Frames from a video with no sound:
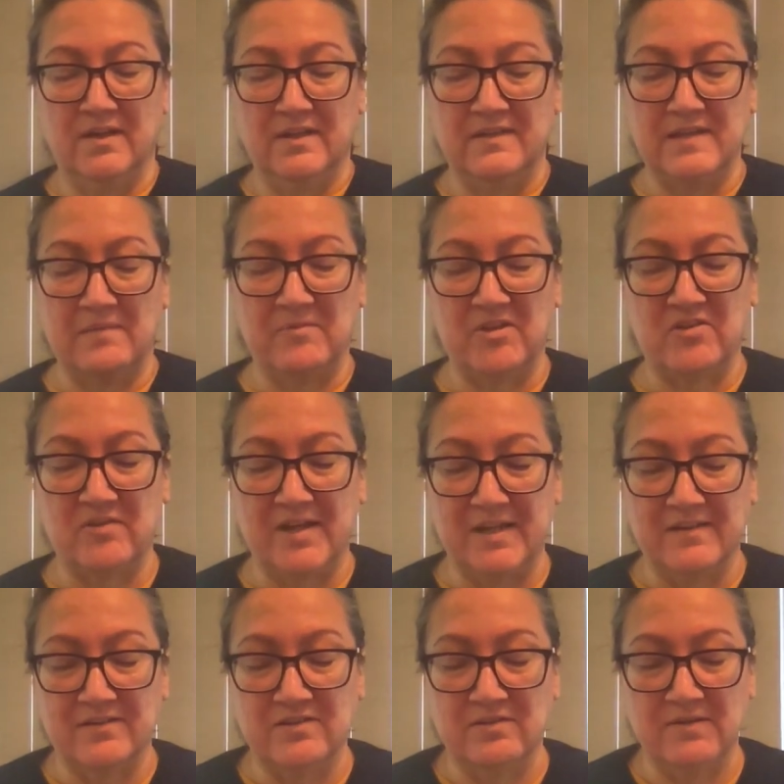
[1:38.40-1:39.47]
demonstrating
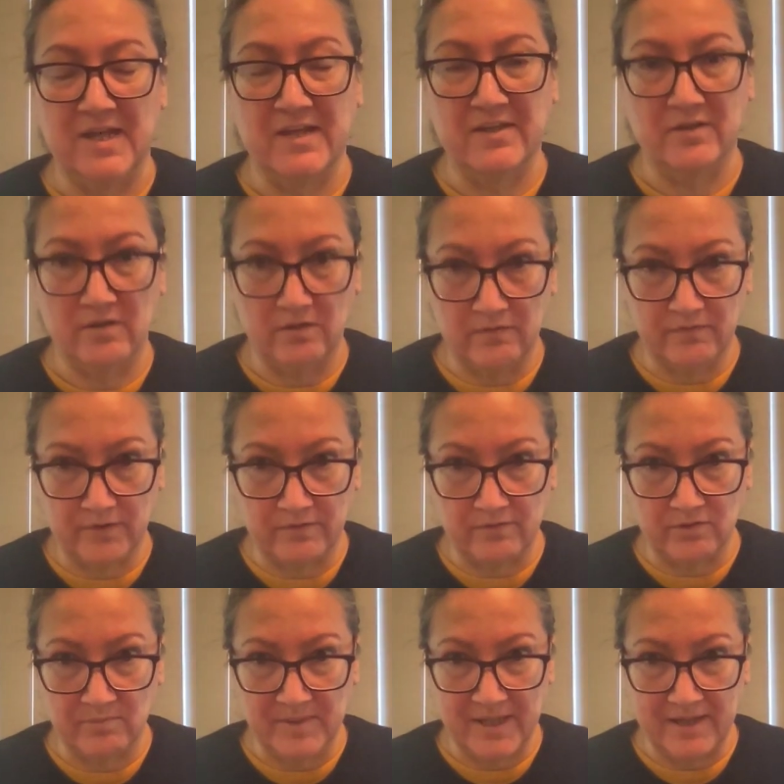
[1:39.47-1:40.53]
the two-handed
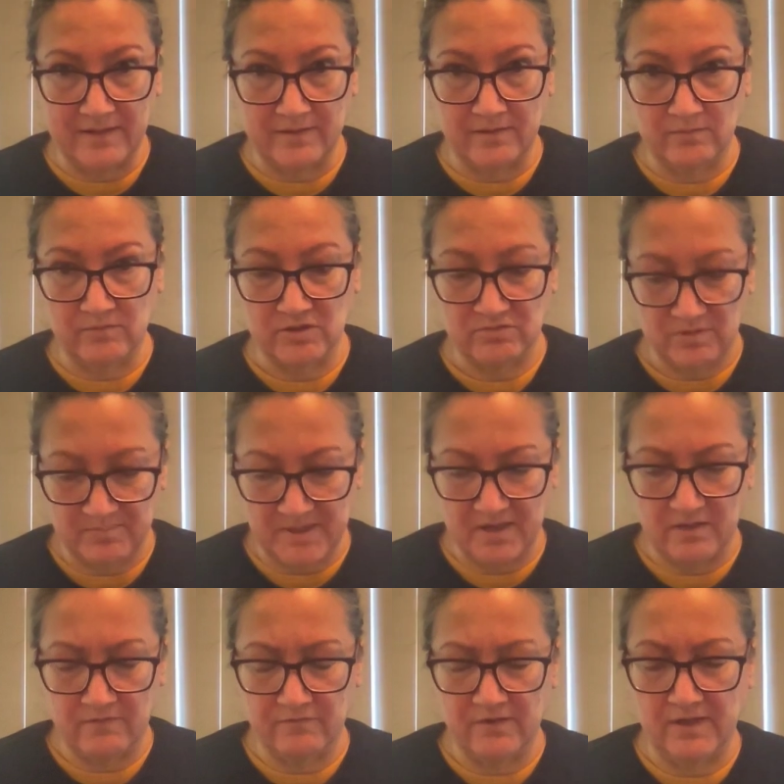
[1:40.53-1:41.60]
overthrow pattern, which would be our
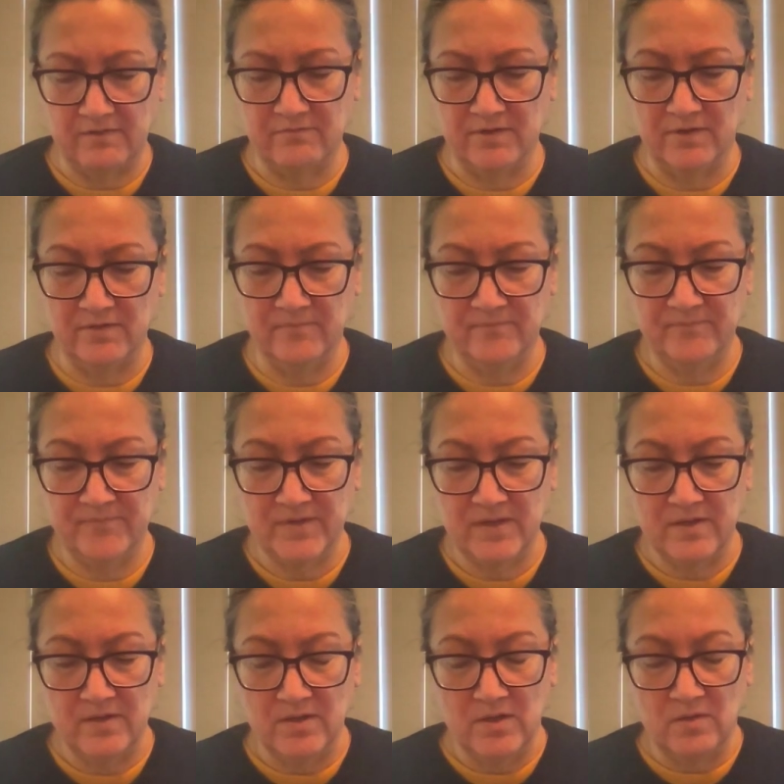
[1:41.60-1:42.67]
free throw,
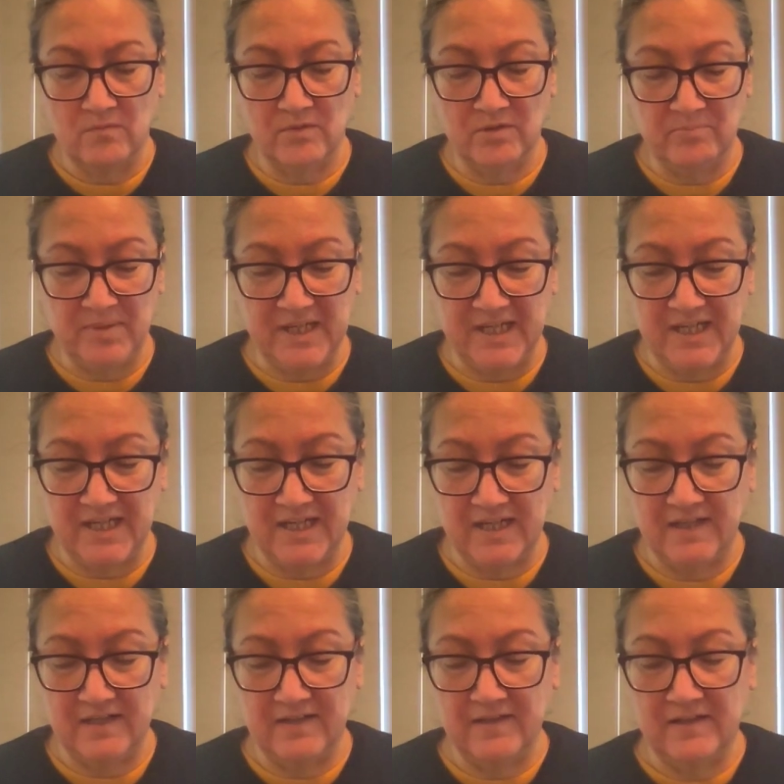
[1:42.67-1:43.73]
would
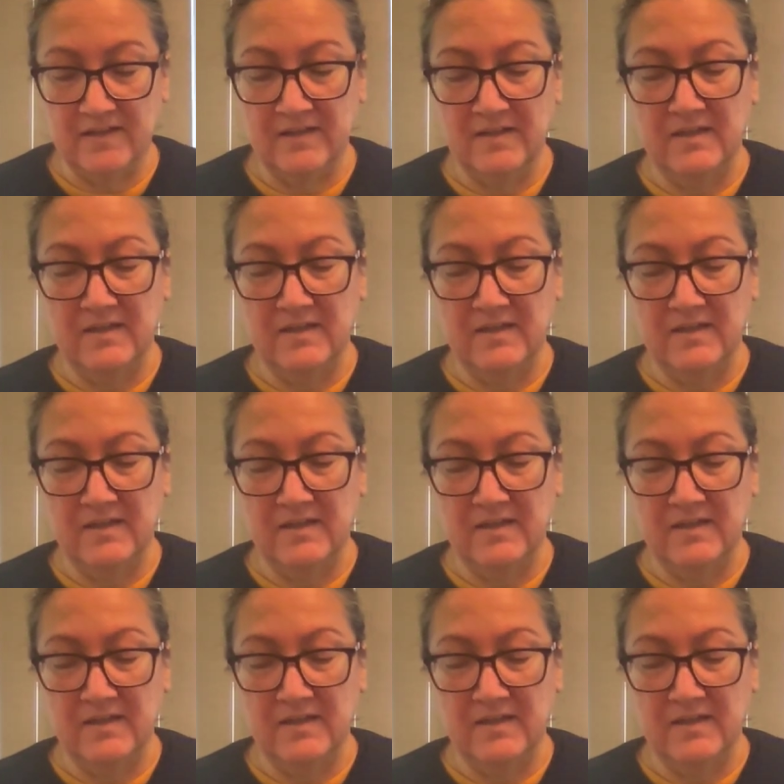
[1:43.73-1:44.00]
be